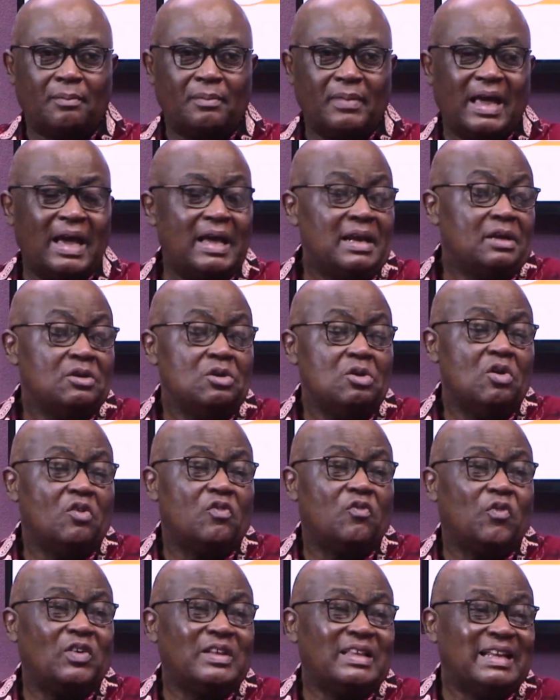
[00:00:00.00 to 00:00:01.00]
and look,
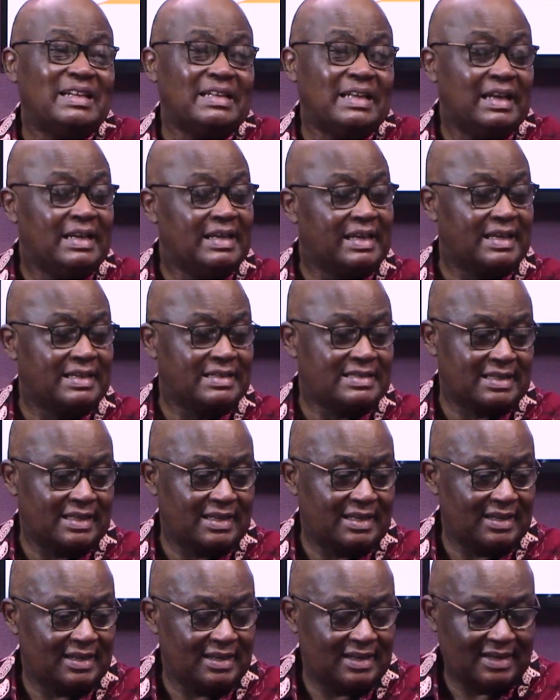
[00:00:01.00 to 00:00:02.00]
for the delegates,
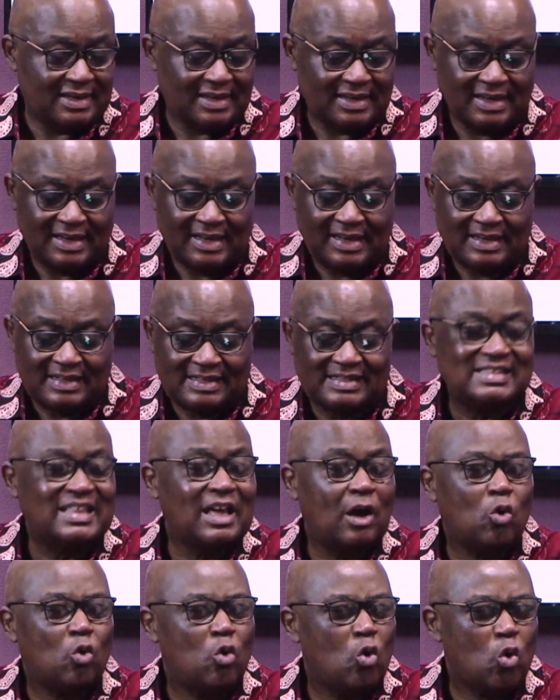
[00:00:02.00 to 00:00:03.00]
it's their
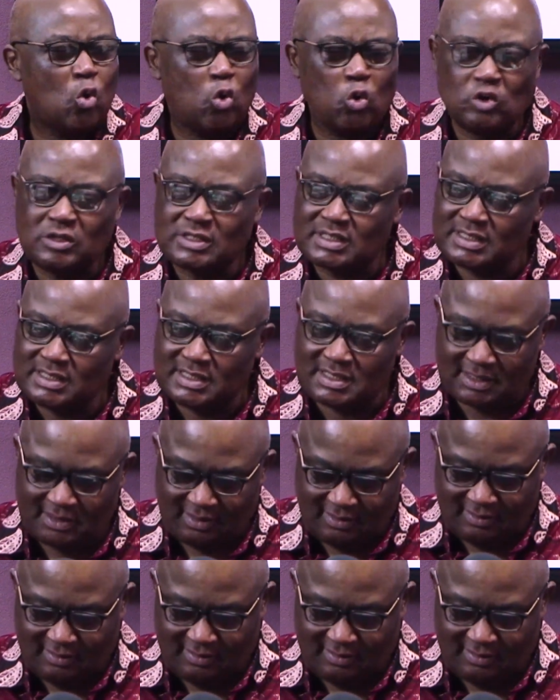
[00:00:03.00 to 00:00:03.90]
cocoa season.